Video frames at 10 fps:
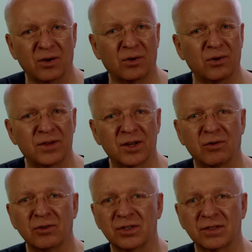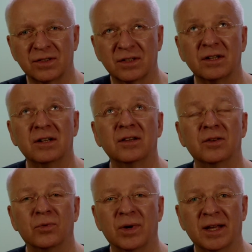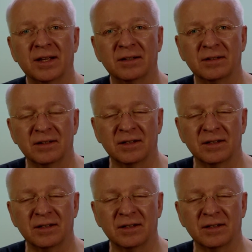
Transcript: All the oceans, the rain,